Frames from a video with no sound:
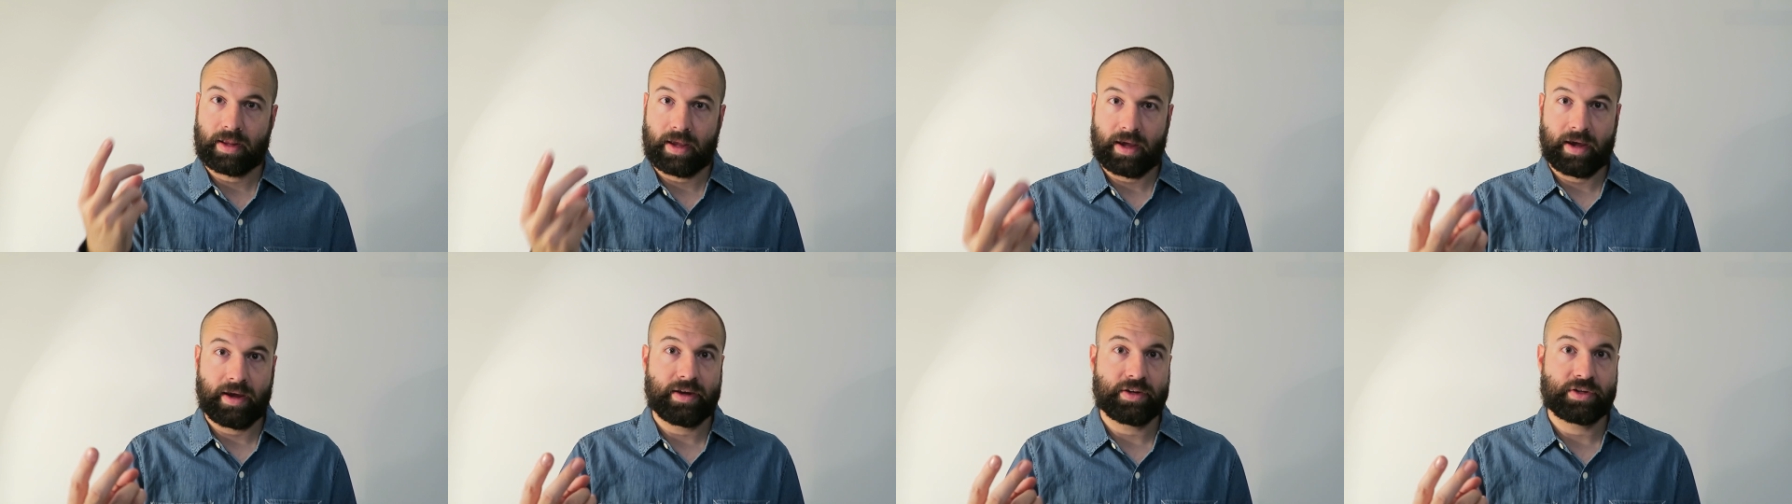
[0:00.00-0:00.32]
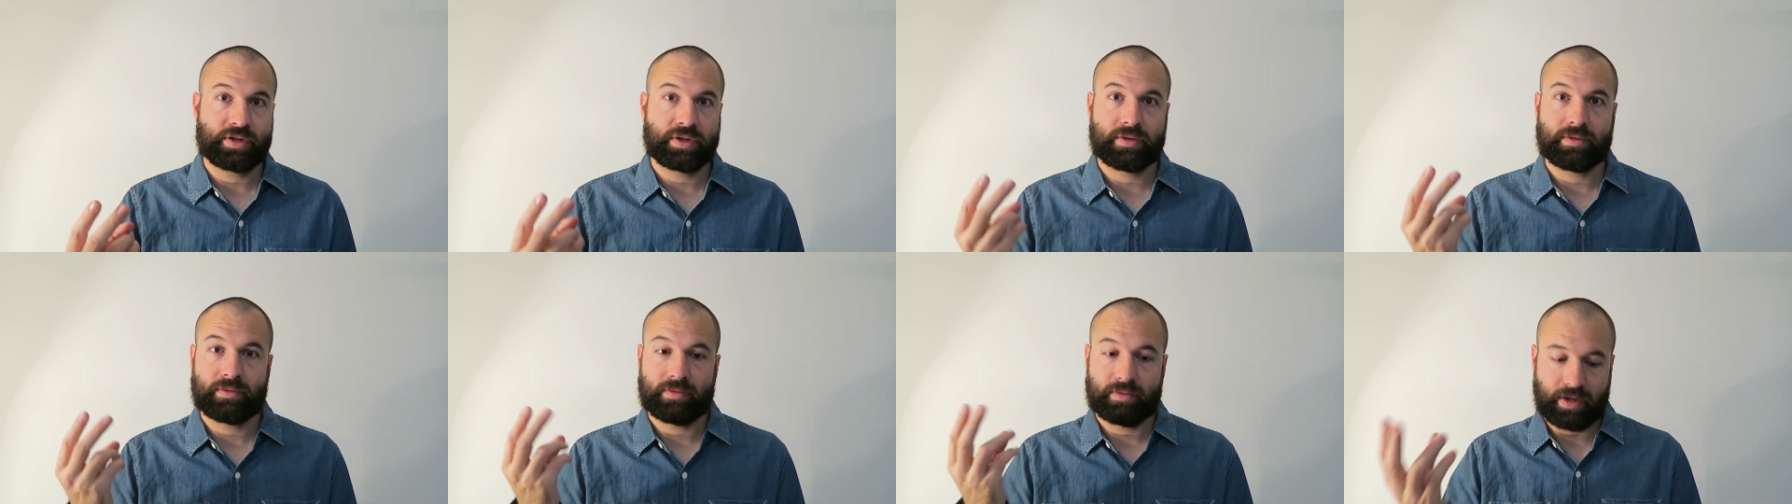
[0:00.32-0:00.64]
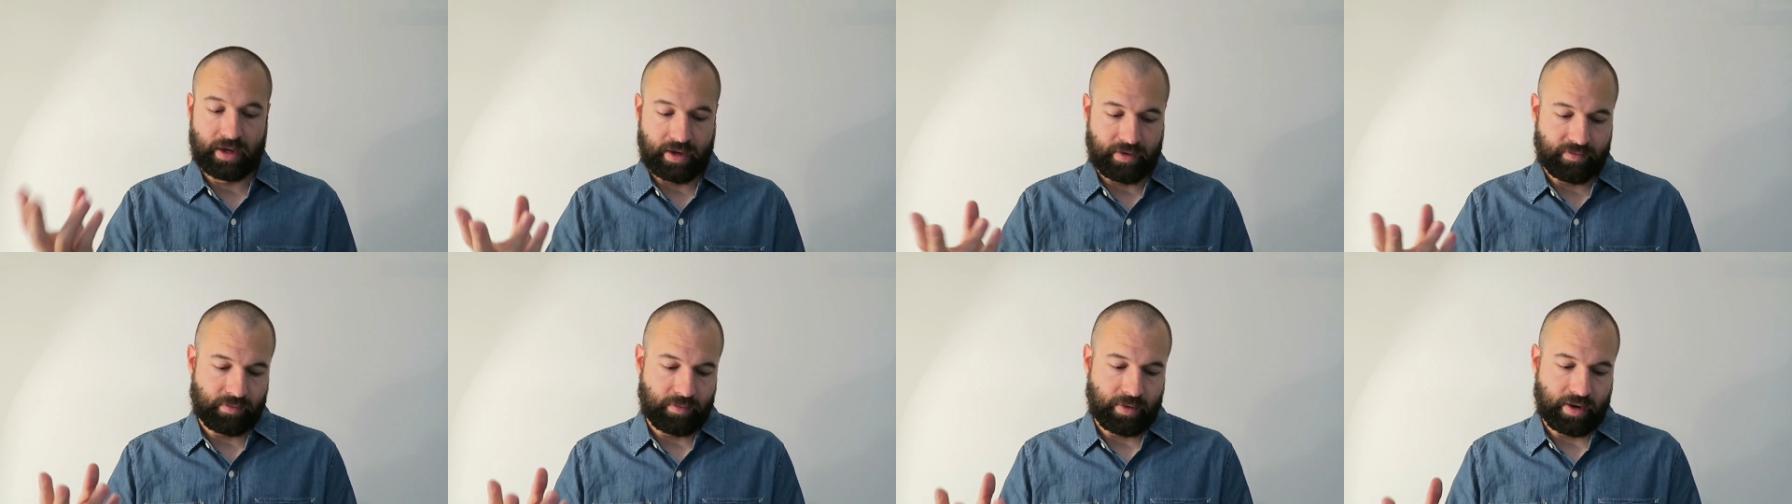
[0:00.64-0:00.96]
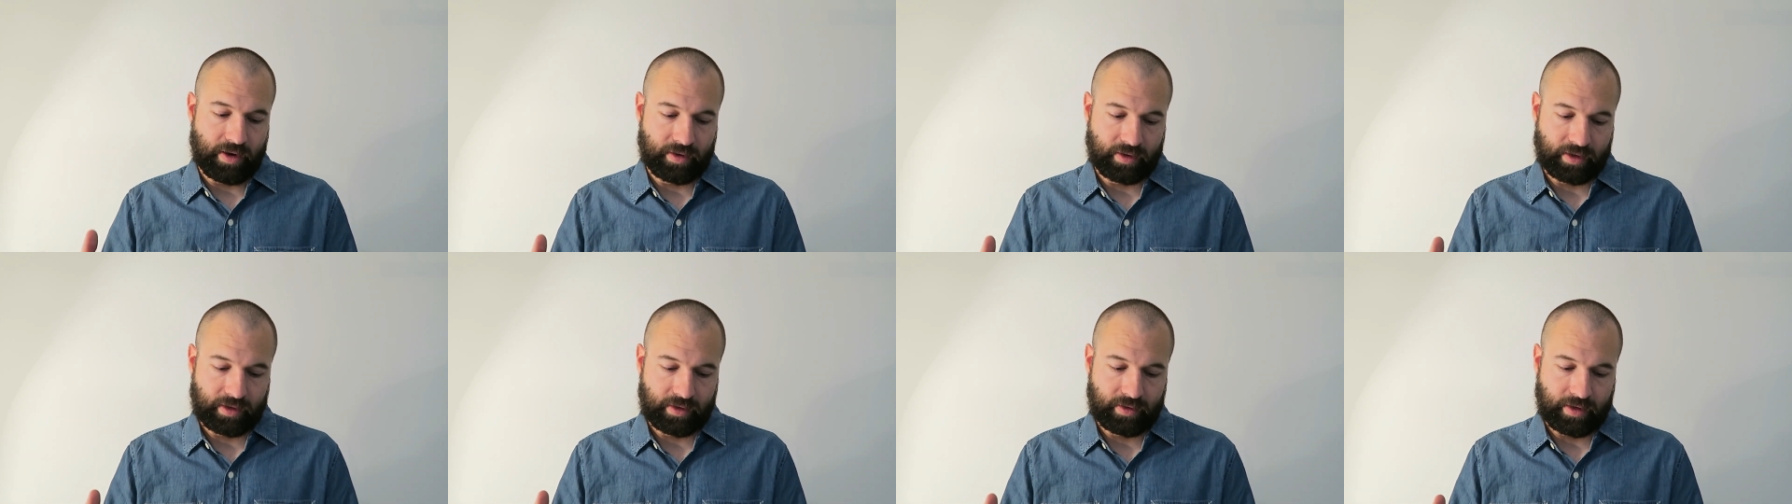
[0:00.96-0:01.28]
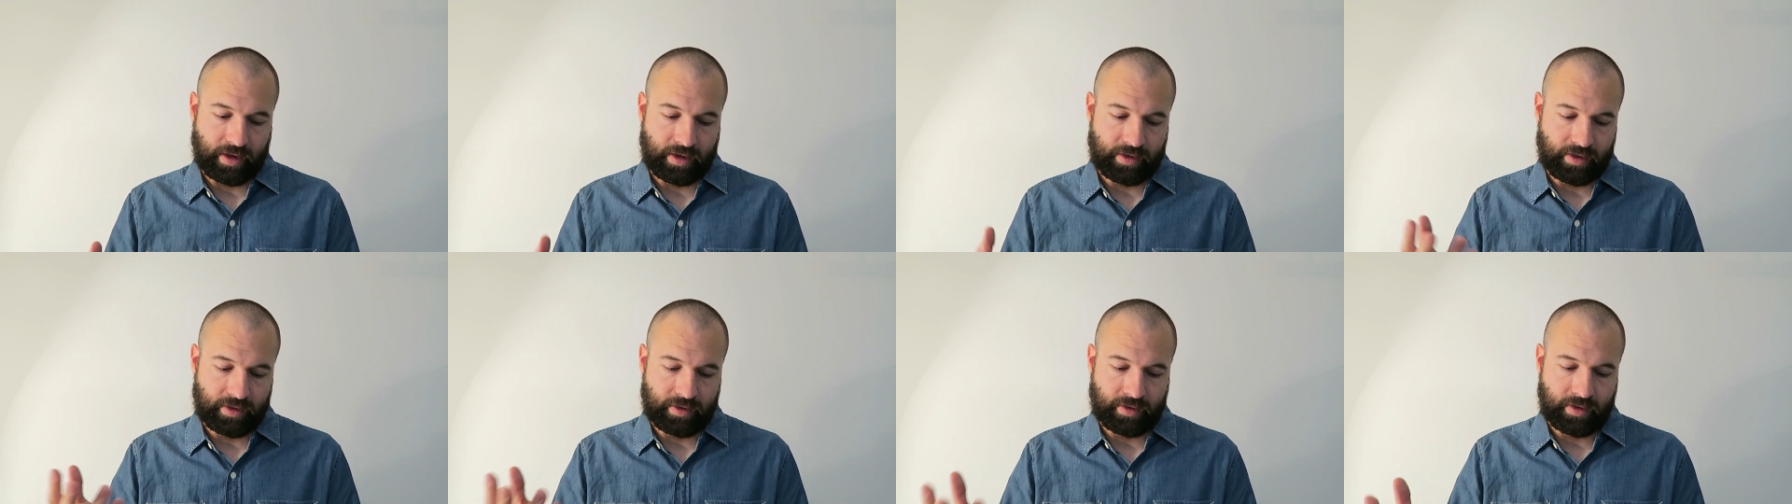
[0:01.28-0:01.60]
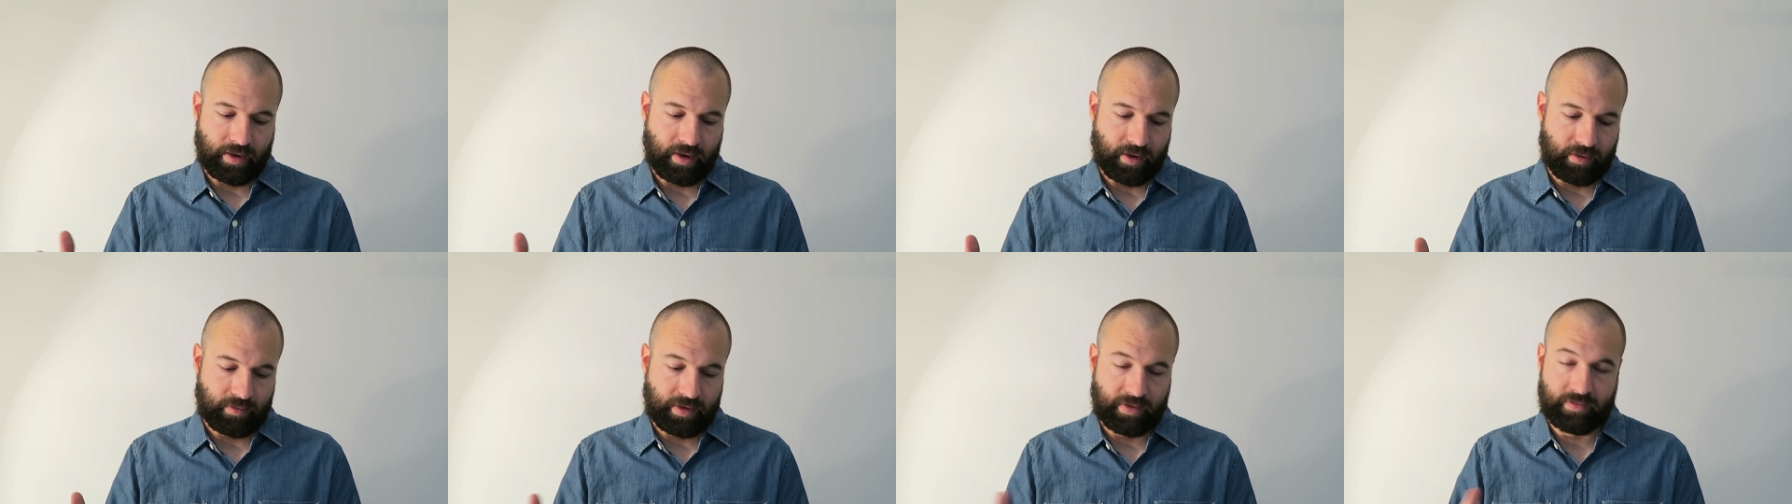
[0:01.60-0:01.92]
Asian, Native American. I need to know.